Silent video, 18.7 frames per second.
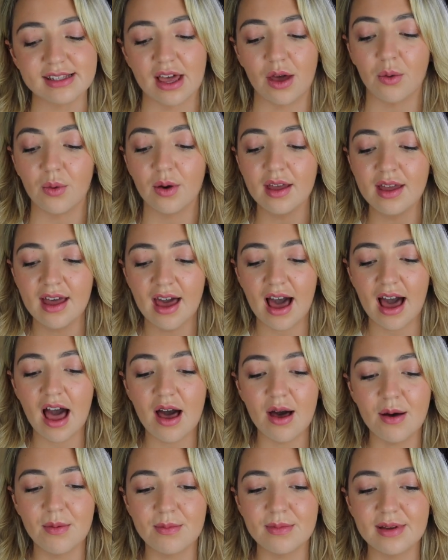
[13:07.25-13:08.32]
So
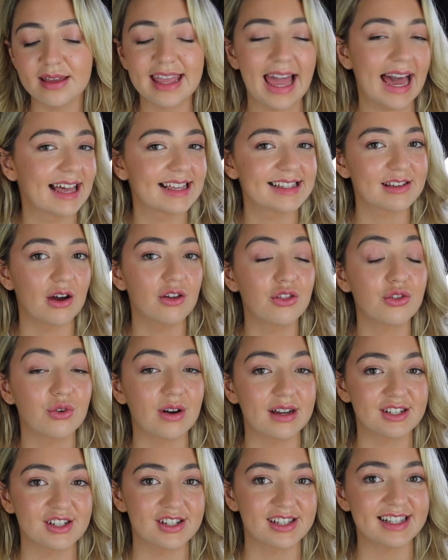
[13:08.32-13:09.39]
um, yeah, so I thought
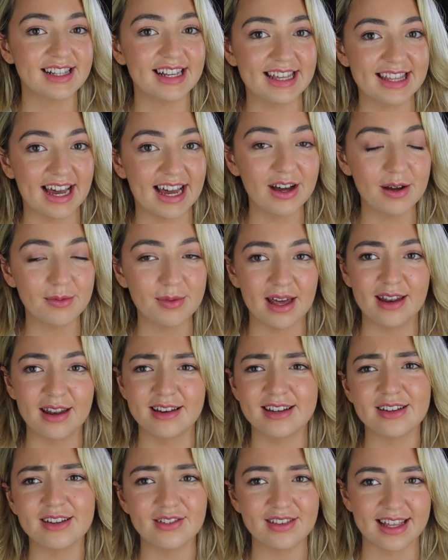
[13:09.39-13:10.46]
I'd just clear that up, and I
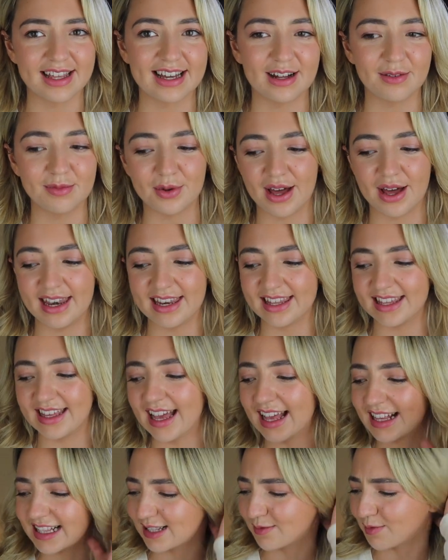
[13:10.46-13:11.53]
don't think I'll put any
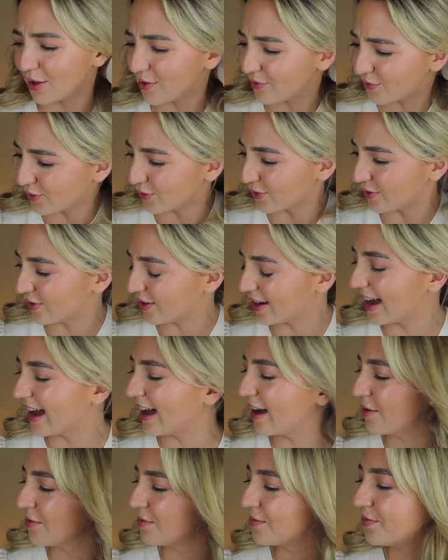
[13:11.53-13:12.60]
inspo for
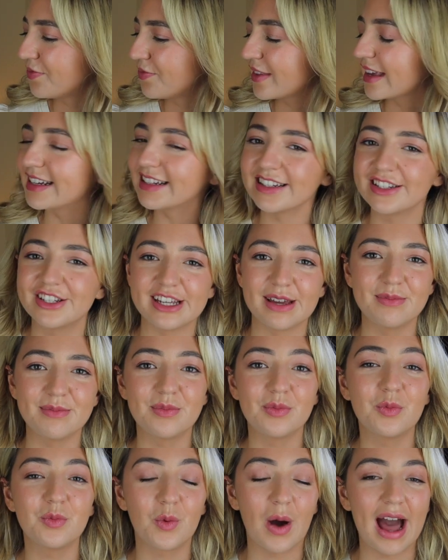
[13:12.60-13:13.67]
um,
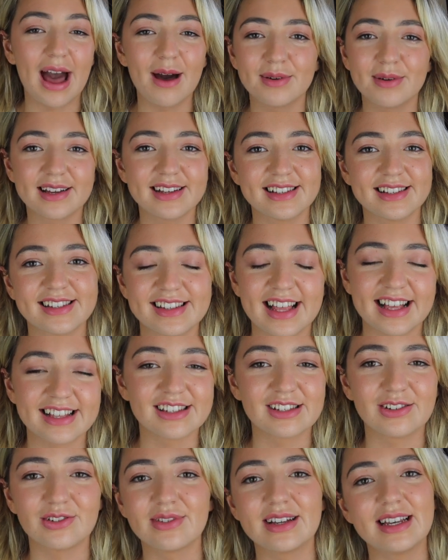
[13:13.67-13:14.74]
gym wear, because that's
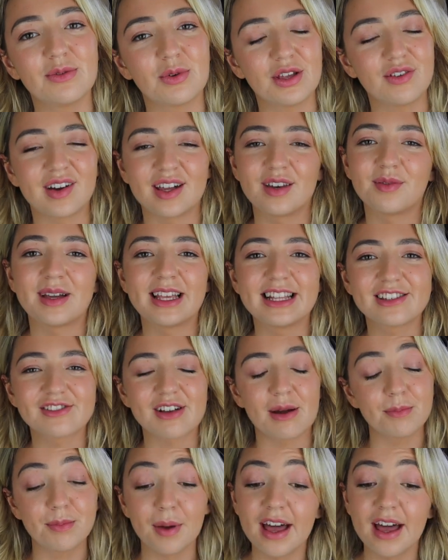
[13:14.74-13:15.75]
not really what you find on my Instagram.